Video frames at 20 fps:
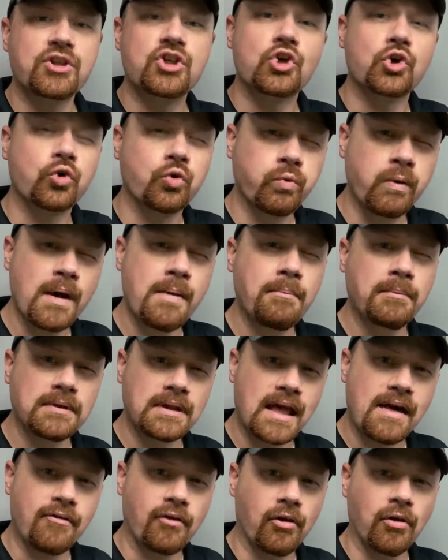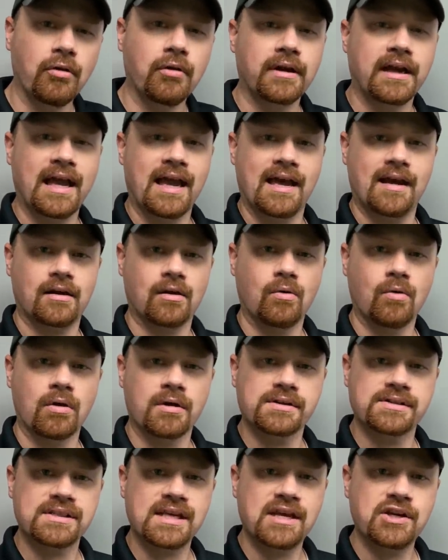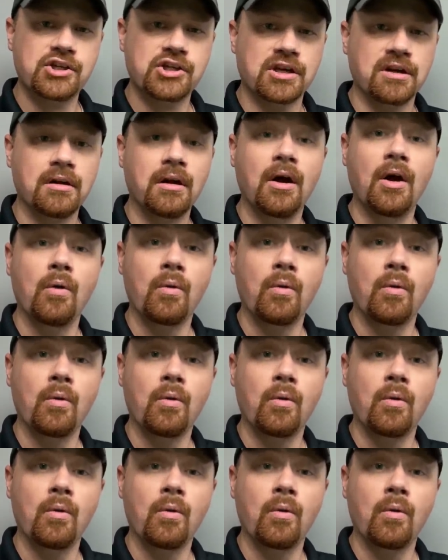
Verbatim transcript: trim level categorization